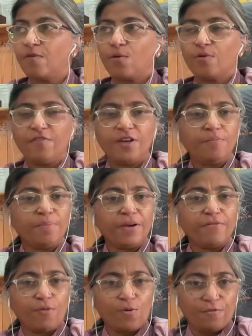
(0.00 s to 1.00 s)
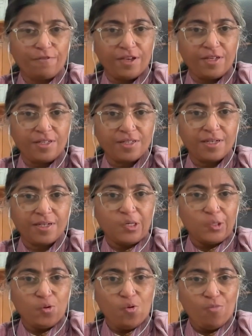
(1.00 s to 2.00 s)
4 feet by 4 feet
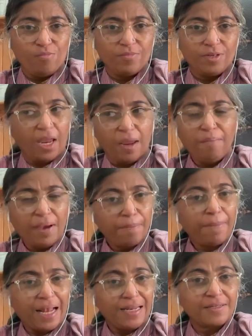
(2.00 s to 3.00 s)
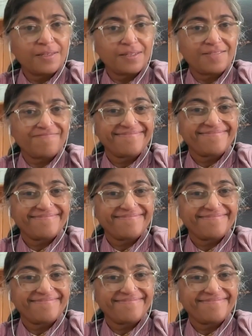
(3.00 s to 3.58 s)
room, became my palace.